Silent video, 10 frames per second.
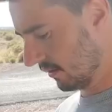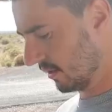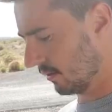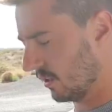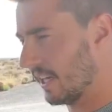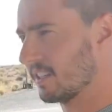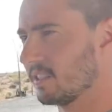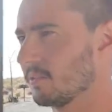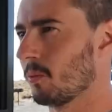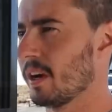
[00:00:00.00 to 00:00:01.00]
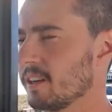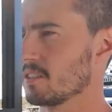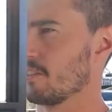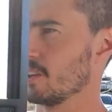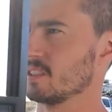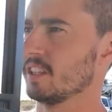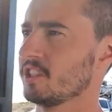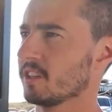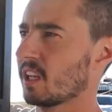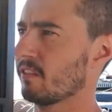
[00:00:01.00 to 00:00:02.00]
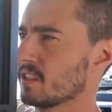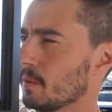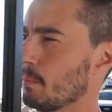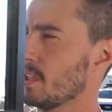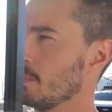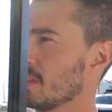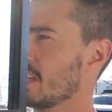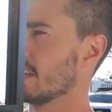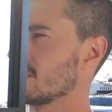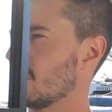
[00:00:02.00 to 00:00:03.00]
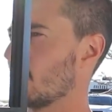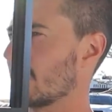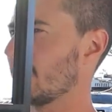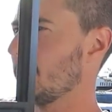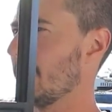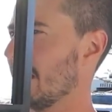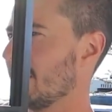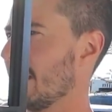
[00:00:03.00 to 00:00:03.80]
Let's attach these wires first. This should give us a beep letting us know our keypad's